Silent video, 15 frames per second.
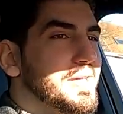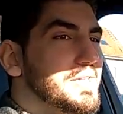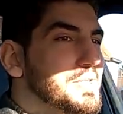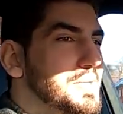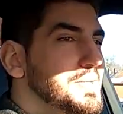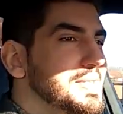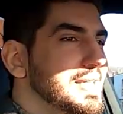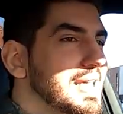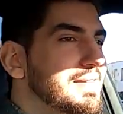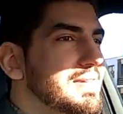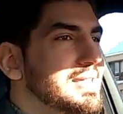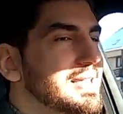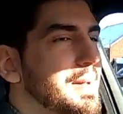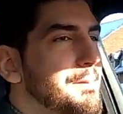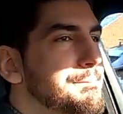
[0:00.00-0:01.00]
make sure to give
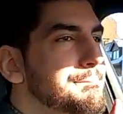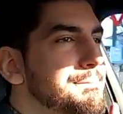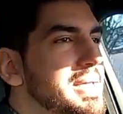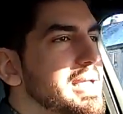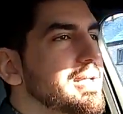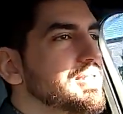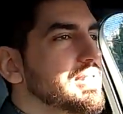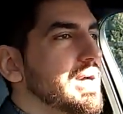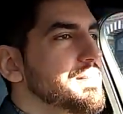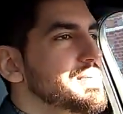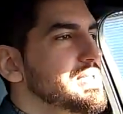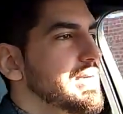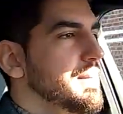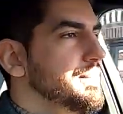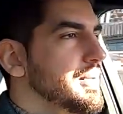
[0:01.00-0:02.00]
it a big
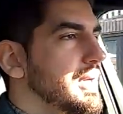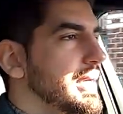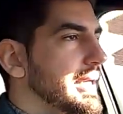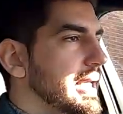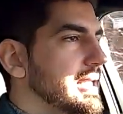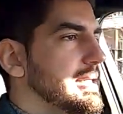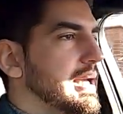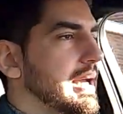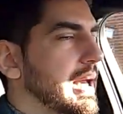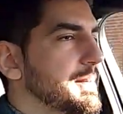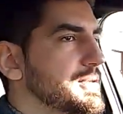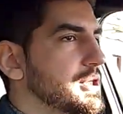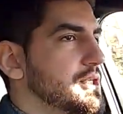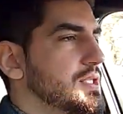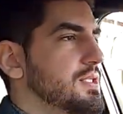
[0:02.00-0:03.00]
thumbs up. It
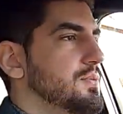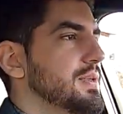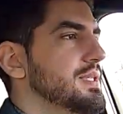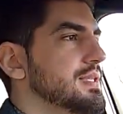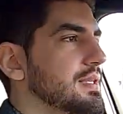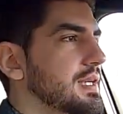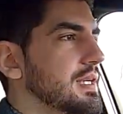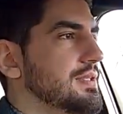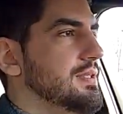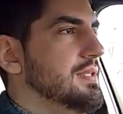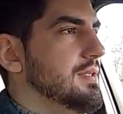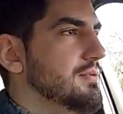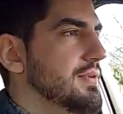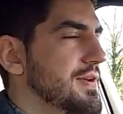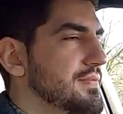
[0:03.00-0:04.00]
helps us with uh,
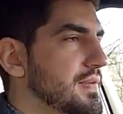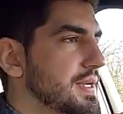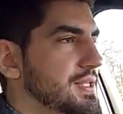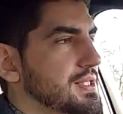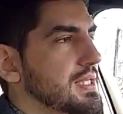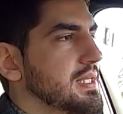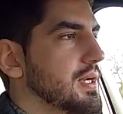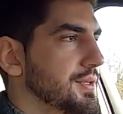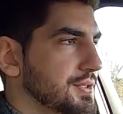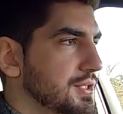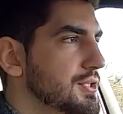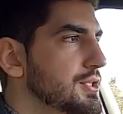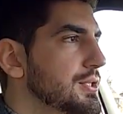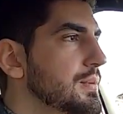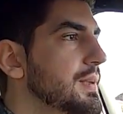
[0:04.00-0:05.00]
the referencing on
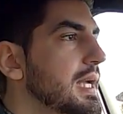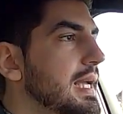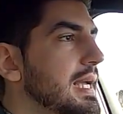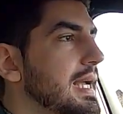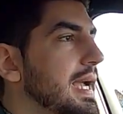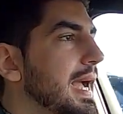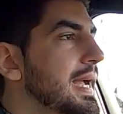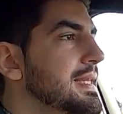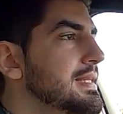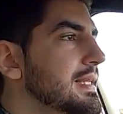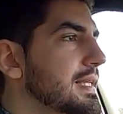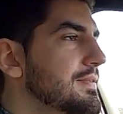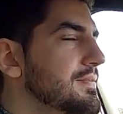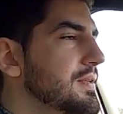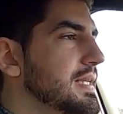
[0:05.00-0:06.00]
YouTube. And
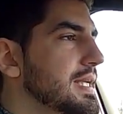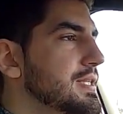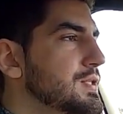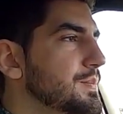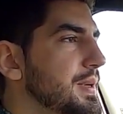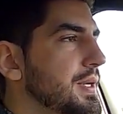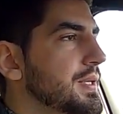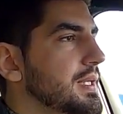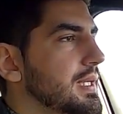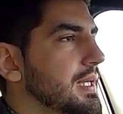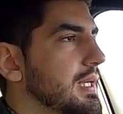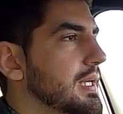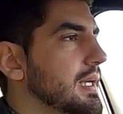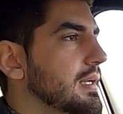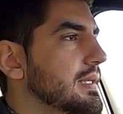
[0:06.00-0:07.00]
if you can spare
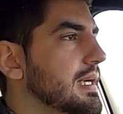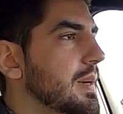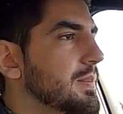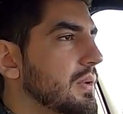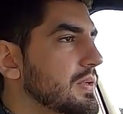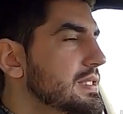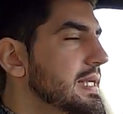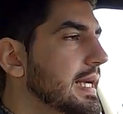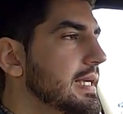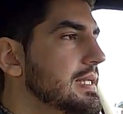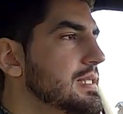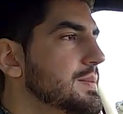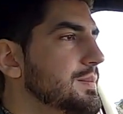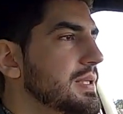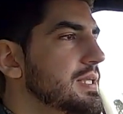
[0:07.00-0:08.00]
a couple
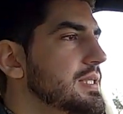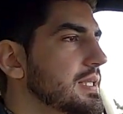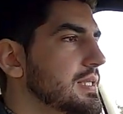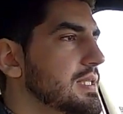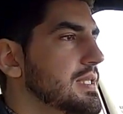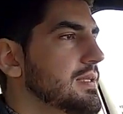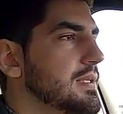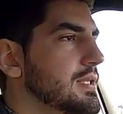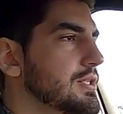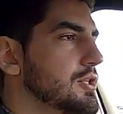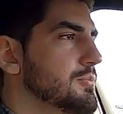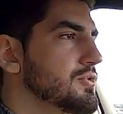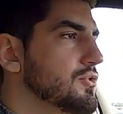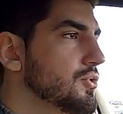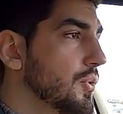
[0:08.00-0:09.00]
seconds, please consider
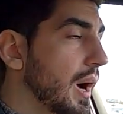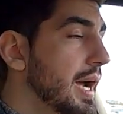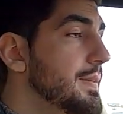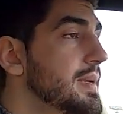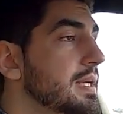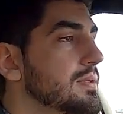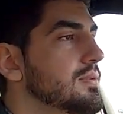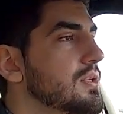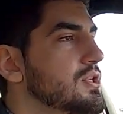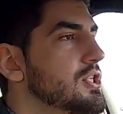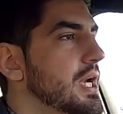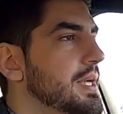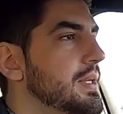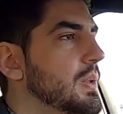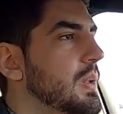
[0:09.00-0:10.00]
subscribing to the
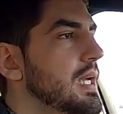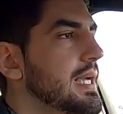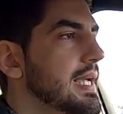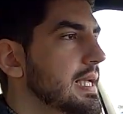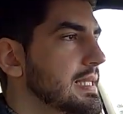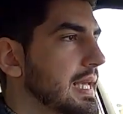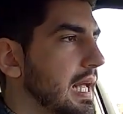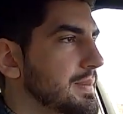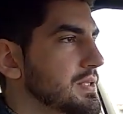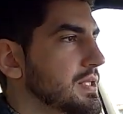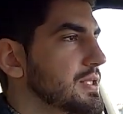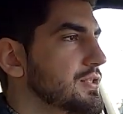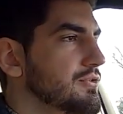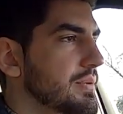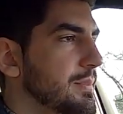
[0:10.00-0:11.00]
channel. It helps
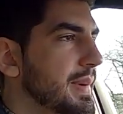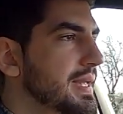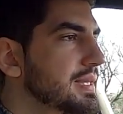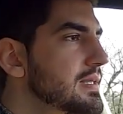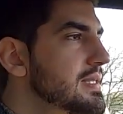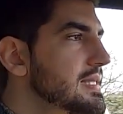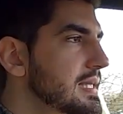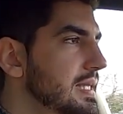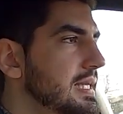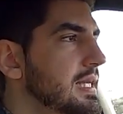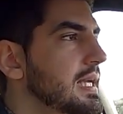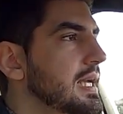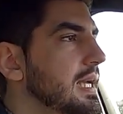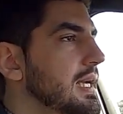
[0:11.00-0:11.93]
us tremendously.